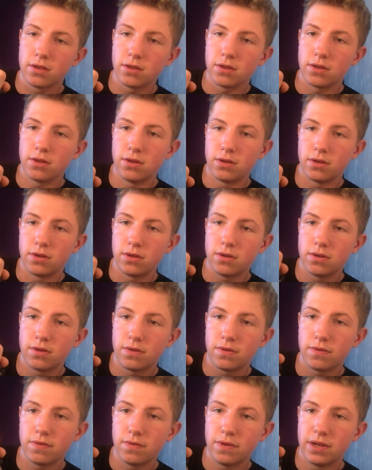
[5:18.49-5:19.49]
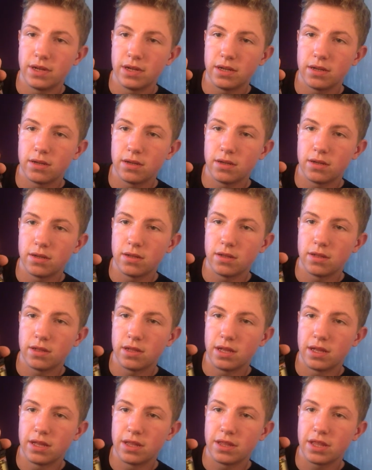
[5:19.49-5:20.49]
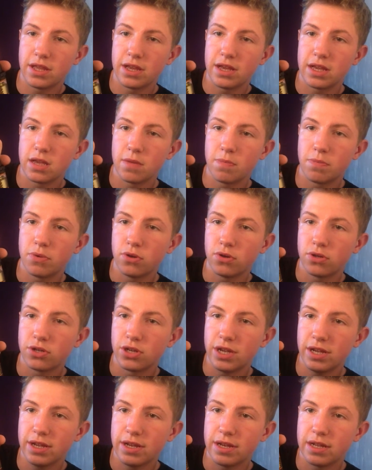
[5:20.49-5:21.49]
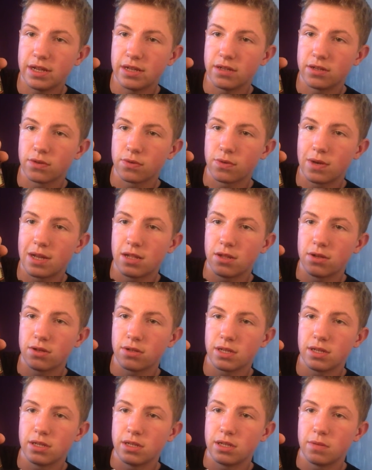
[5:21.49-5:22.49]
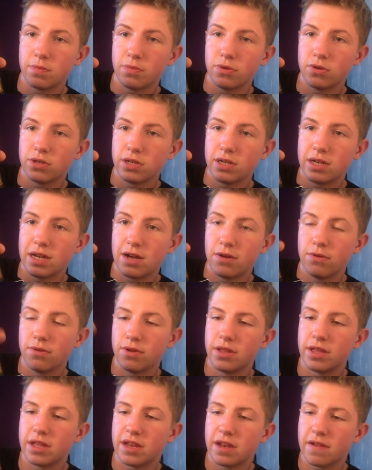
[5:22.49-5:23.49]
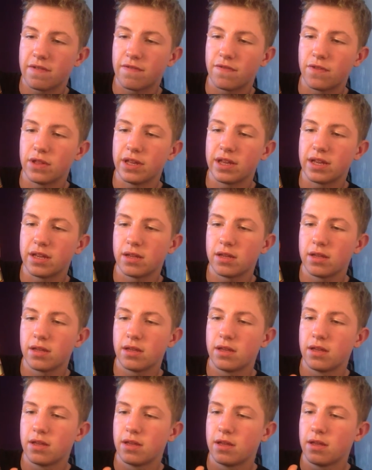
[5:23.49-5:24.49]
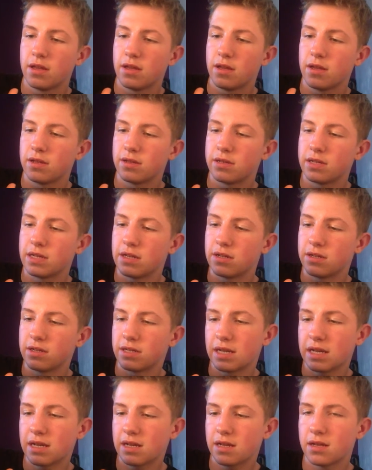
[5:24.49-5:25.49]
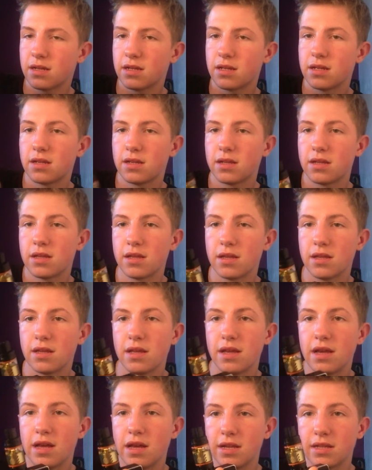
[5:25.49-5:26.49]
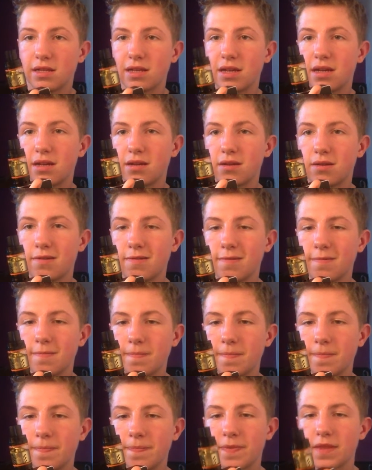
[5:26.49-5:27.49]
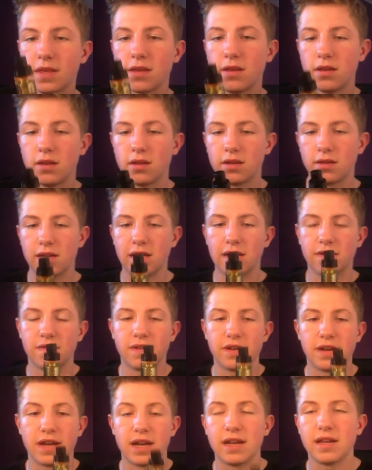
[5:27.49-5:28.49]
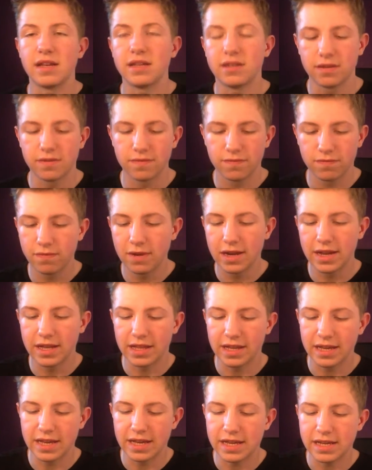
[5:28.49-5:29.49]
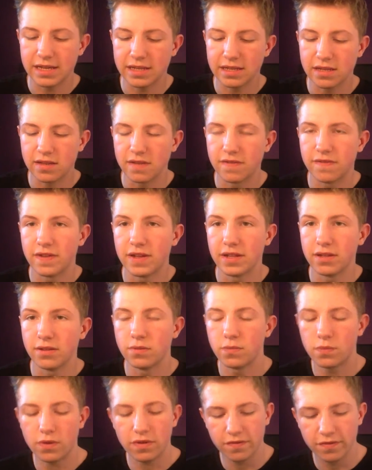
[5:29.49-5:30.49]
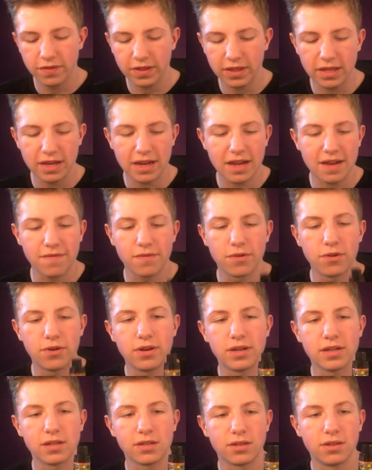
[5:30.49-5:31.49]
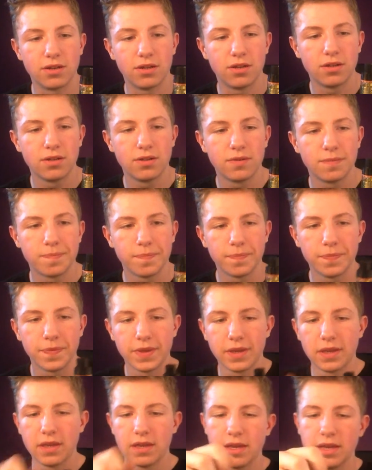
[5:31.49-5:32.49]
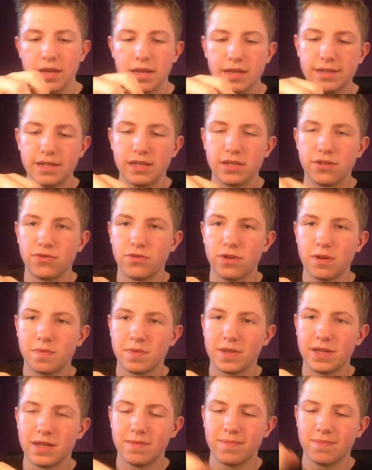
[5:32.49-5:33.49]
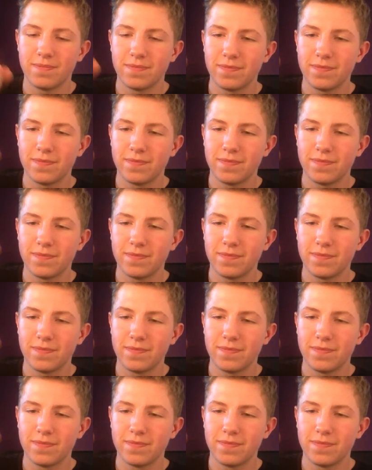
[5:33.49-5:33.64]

So, right there you push it and it isn't quite locked in, so you push it down and then it fully seals it airtight. That's very nice. It's really easy to fill. One thing that I've noticed though is this drip tip.